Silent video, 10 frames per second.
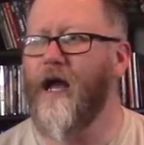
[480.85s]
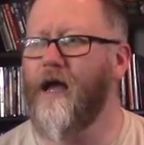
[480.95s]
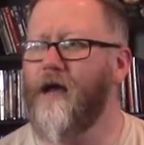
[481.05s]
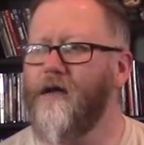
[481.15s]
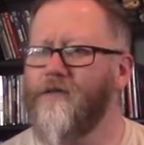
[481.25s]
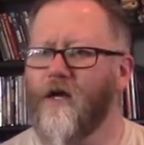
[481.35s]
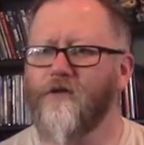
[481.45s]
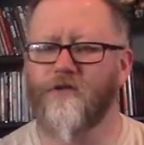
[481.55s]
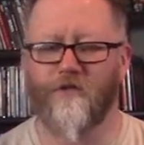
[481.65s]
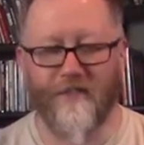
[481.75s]
and they
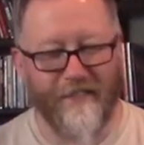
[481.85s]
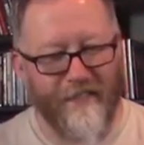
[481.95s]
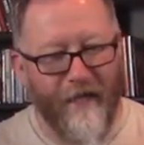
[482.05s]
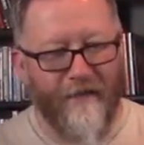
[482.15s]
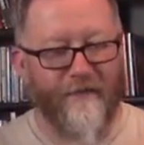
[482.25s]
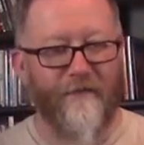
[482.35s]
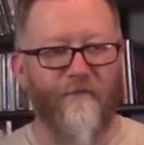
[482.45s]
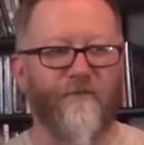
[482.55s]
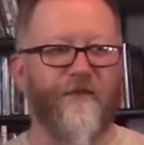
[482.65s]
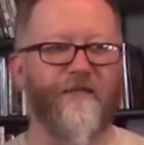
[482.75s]
also set
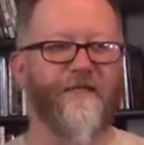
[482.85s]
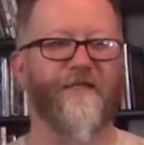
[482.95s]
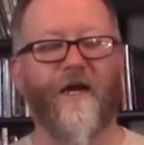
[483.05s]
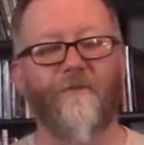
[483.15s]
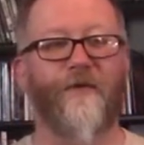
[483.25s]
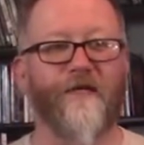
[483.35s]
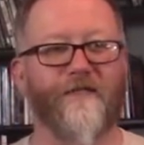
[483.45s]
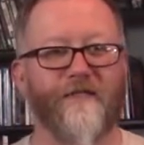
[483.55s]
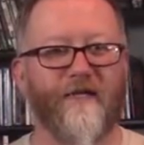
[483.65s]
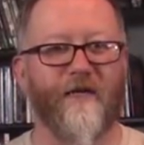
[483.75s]
the set
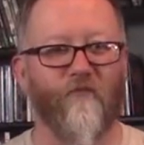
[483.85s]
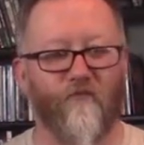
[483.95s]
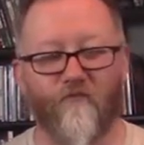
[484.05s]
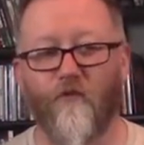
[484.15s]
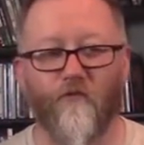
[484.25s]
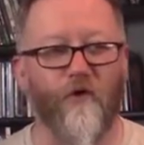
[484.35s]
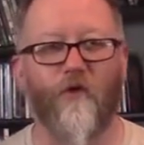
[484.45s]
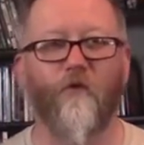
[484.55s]
pieces in the real